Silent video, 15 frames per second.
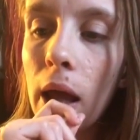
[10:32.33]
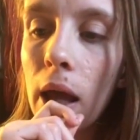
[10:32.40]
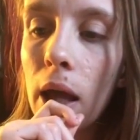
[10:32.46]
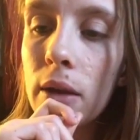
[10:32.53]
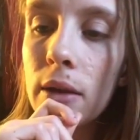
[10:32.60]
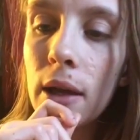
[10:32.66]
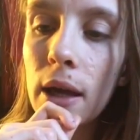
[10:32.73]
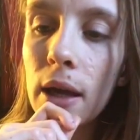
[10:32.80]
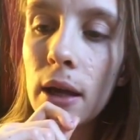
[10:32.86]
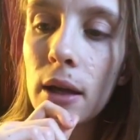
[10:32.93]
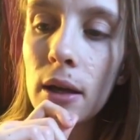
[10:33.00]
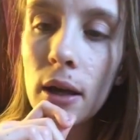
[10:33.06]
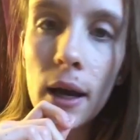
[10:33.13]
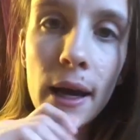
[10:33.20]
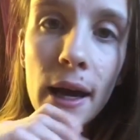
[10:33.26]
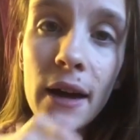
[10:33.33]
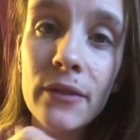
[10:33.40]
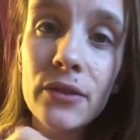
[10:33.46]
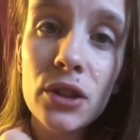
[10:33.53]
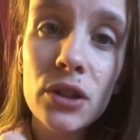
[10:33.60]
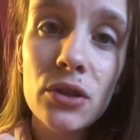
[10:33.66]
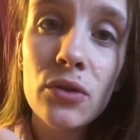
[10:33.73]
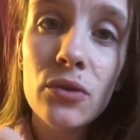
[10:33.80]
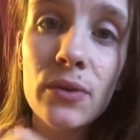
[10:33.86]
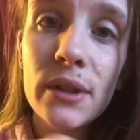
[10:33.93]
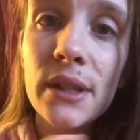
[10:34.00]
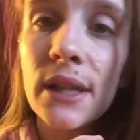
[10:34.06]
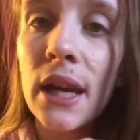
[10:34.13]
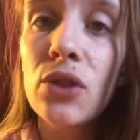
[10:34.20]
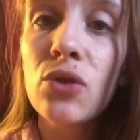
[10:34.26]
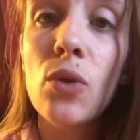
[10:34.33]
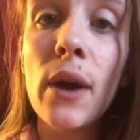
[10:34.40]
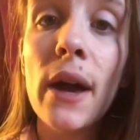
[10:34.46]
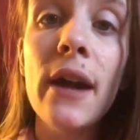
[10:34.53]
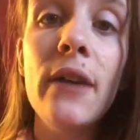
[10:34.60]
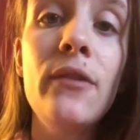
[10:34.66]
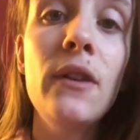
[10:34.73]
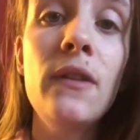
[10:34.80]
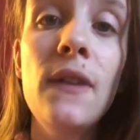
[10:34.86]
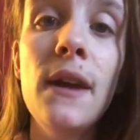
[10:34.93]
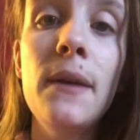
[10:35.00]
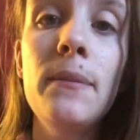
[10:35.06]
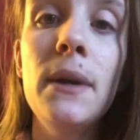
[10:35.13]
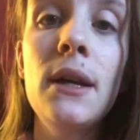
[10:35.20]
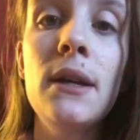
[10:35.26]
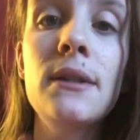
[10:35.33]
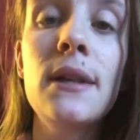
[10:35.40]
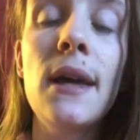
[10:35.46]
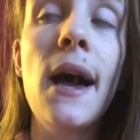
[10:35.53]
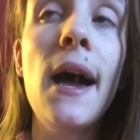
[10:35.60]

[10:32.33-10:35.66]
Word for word: And then I have to reschedule everything because